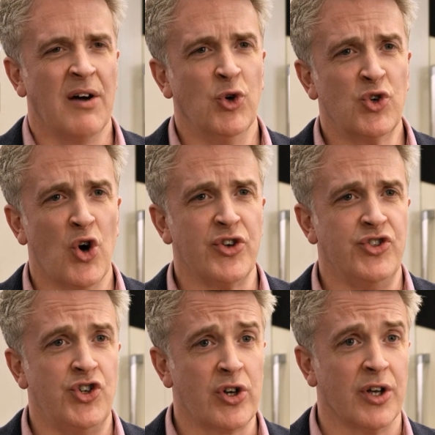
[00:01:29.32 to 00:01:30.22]
I've known
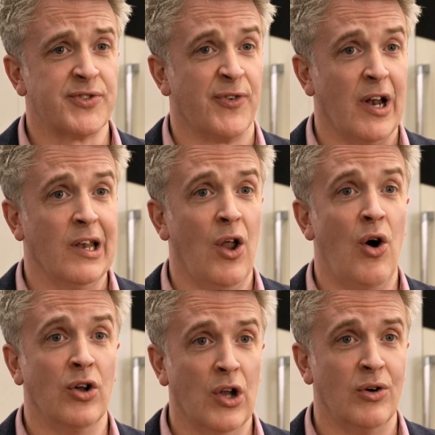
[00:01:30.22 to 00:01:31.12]
Gordon Deuchars for a
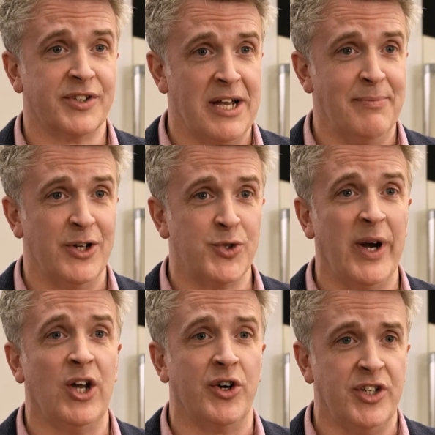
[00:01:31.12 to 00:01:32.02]
long, long time now,
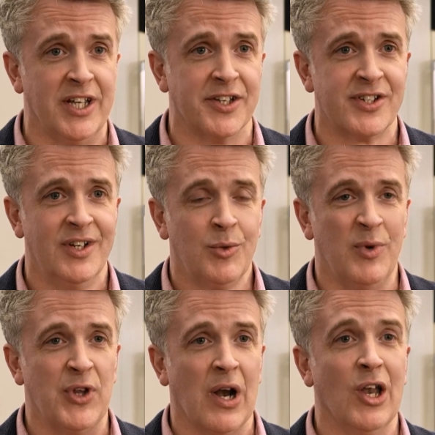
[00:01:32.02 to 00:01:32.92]
20 odd years.
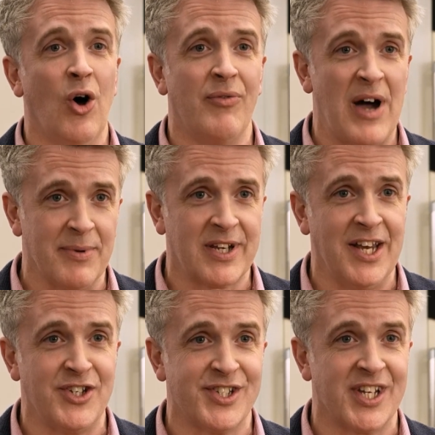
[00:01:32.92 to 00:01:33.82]
We've done a lot of
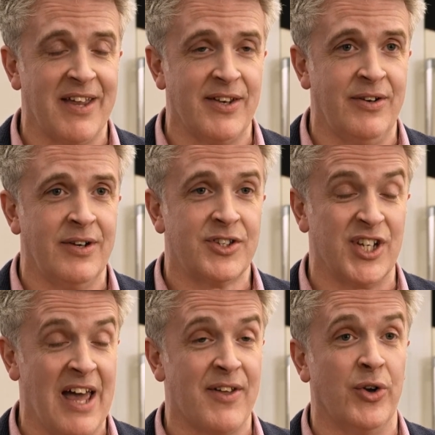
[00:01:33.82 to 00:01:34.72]
applications together,
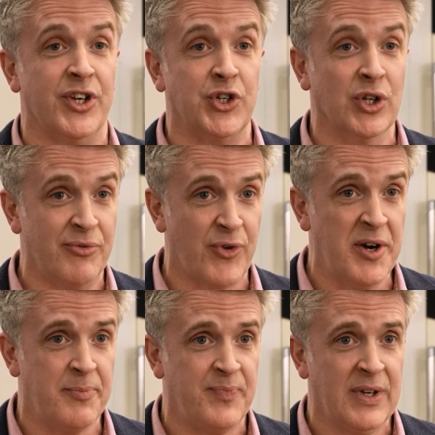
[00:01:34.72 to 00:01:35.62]
together on the tooling
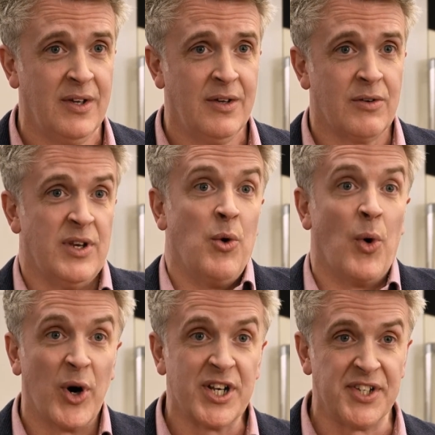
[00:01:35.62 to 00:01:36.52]
front. Now
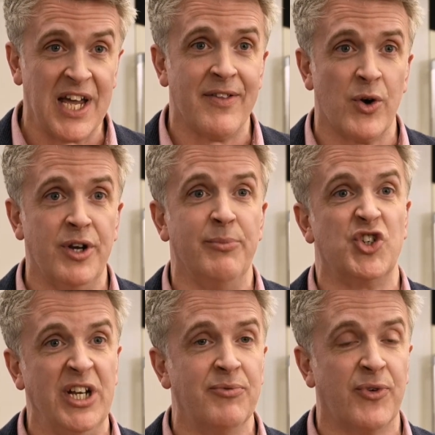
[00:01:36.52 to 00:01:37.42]
we're working together on the machine